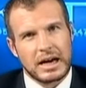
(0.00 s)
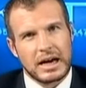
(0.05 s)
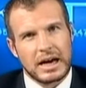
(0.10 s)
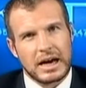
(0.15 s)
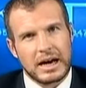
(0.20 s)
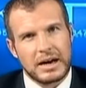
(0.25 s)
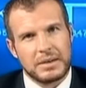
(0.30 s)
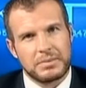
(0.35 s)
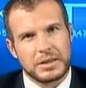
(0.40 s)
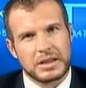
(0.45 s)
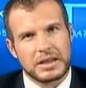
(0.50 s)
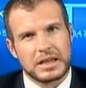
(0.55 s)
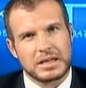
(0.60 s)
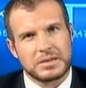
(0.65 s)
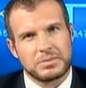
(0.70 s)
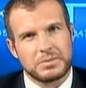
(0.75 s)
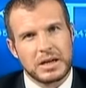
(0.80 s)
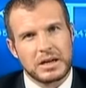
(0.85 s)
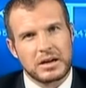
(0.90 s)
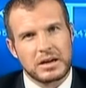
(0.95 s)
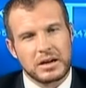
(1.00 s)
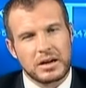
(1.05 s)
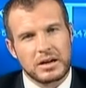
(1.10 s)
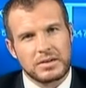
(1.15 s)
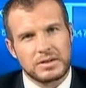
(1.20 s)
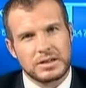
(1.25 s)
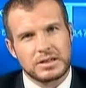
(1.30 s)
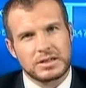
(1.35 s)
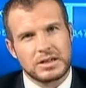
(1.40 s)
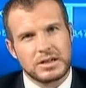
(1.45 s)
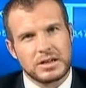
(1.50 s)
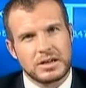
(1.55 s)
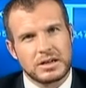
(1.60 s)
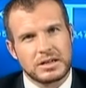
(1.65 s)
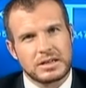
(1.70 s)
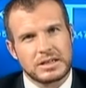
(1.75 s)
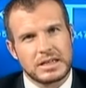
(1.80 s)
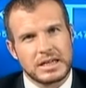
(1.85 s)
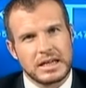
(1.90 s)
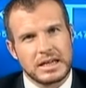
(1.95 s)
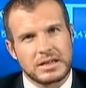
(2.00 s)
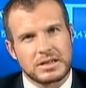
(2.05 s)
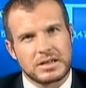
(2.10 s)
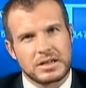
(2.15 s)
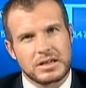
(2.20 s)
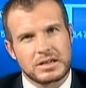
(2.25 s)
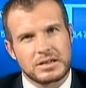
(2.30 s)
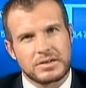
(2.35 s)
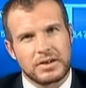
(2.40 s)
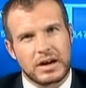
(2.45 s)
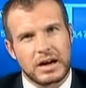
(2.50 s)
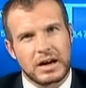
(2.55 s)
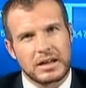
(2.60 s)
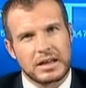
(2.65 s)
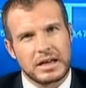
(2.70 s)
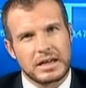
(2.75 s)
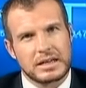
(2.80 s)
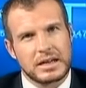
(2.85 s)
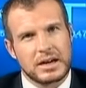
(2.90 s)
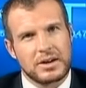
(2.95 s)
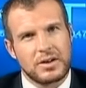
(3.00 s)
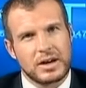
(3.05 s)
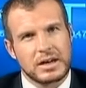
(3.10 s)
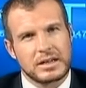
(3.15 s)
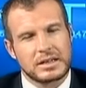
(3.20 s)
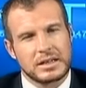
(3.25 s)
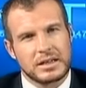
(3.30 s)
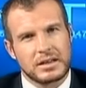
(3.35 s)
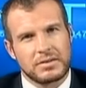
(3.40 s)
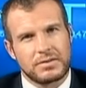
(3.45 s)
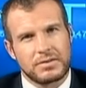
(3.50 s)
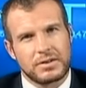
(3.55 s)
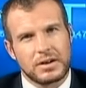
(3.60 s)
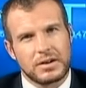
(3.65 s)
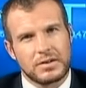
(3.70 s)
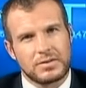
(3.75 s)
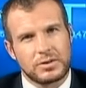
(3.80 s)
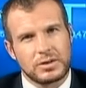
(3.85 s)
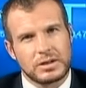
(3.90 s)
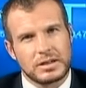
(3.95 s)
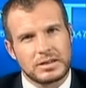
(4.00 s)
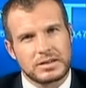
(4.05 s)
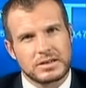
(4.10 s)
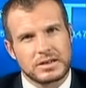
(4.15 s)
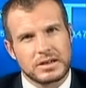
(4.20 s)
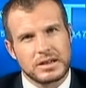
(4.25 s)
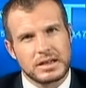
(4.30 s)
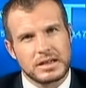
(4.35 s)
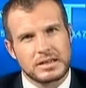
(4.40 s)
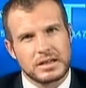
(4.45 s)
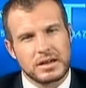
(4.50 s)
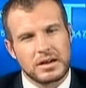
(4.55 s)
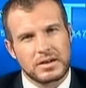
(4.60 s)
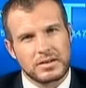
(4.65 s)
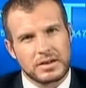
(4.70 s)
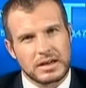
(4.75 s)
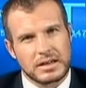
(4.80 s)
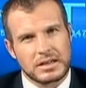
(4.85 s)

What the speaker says: but there's been a lot of ingenuity in terms of how they're directing the flow of oil. So there's a lot of